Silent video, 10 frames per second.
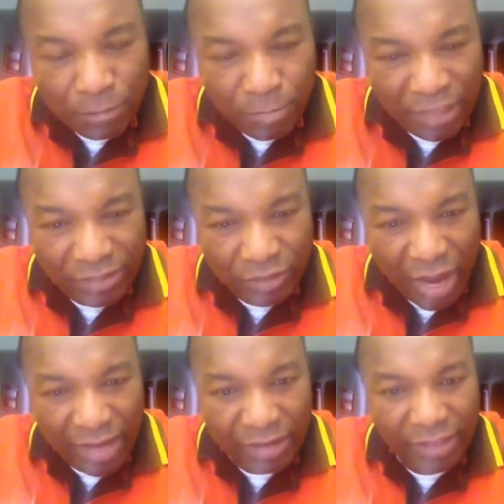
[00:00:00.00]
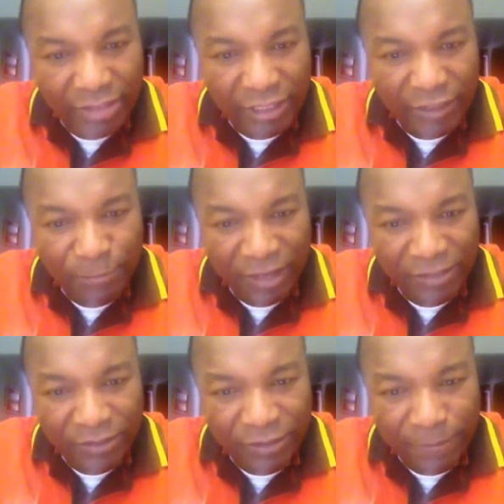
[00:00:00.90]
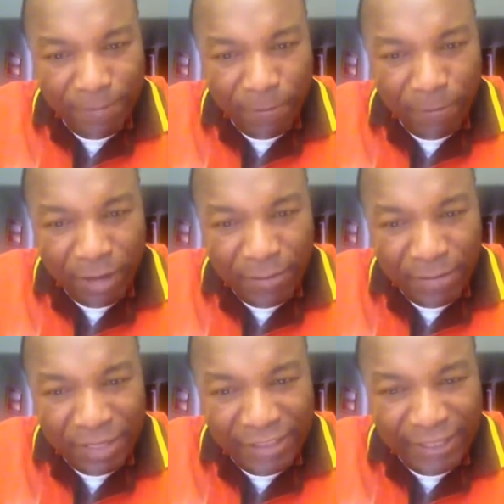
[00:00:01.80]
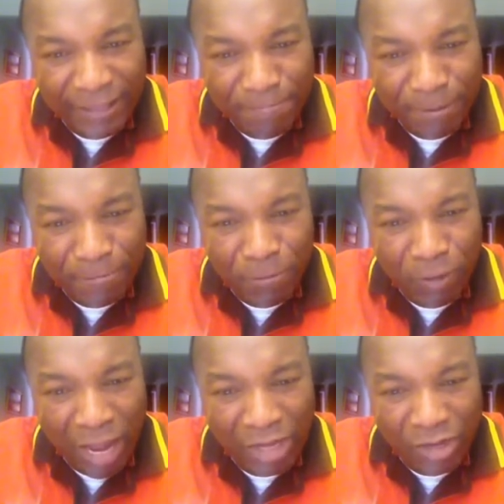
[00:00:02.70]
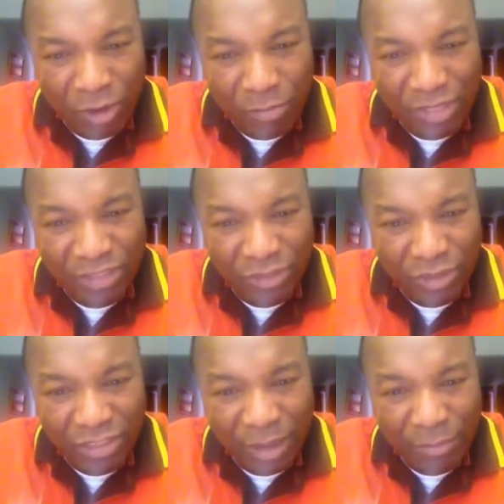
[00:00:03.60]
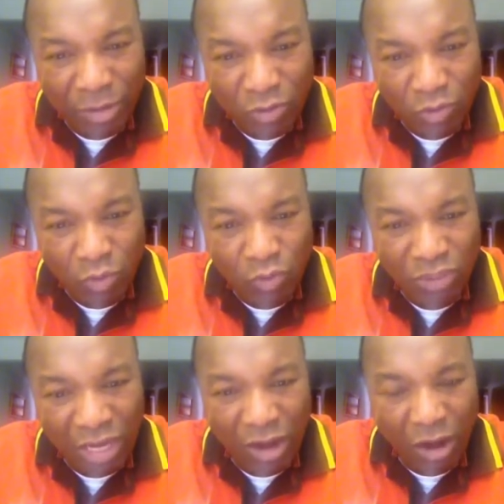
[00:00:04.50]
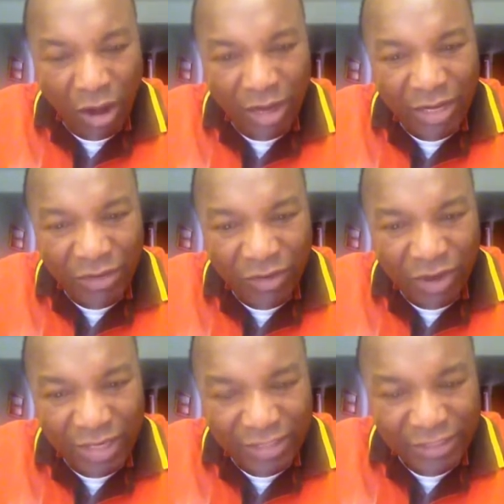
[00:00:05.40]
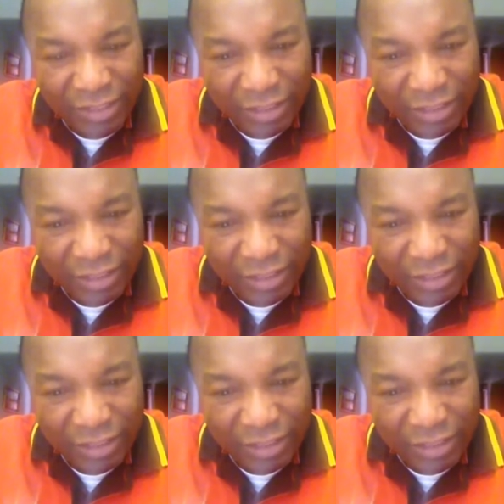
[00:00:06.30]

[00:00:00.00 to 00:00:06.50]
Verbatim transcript: Pastor Irene says, Pastor, the problem is that people are not being taught about who they are in Christ.